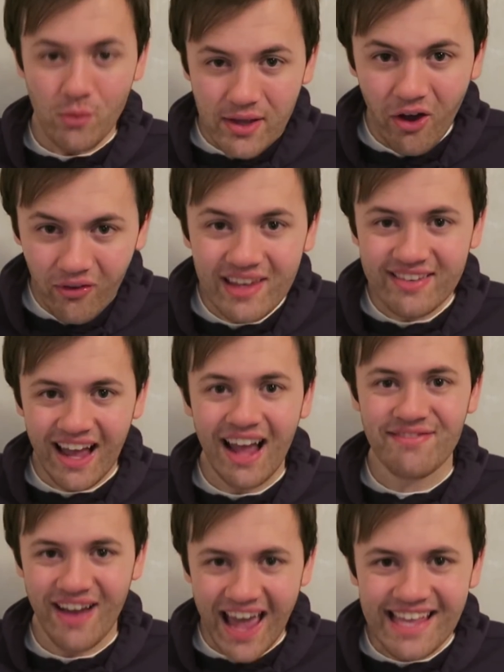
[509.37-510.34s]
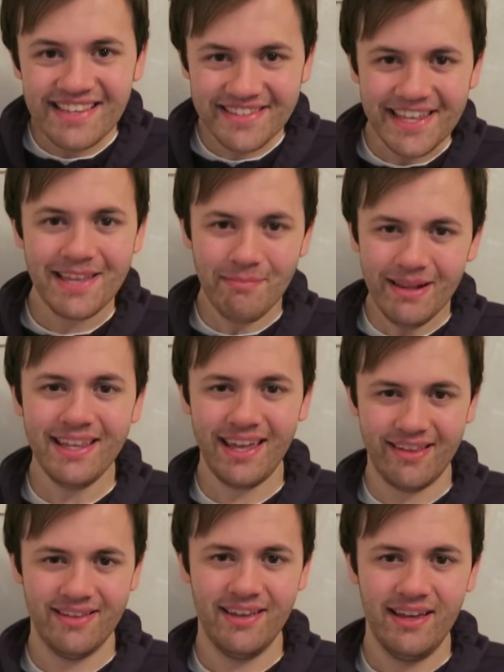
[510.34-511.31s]
We got this guy for 18
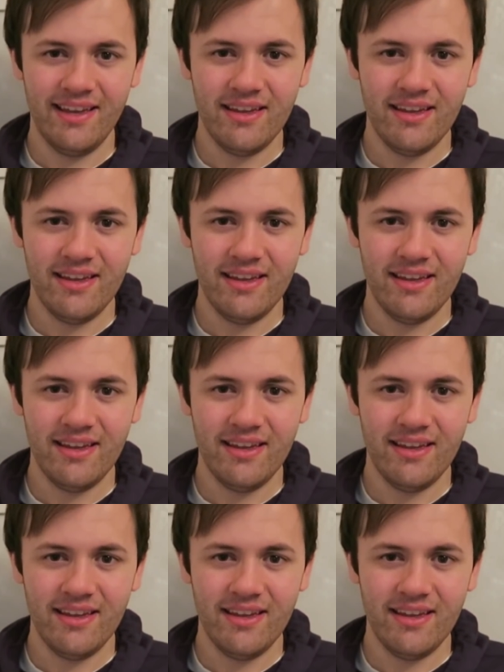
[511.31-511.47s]
million.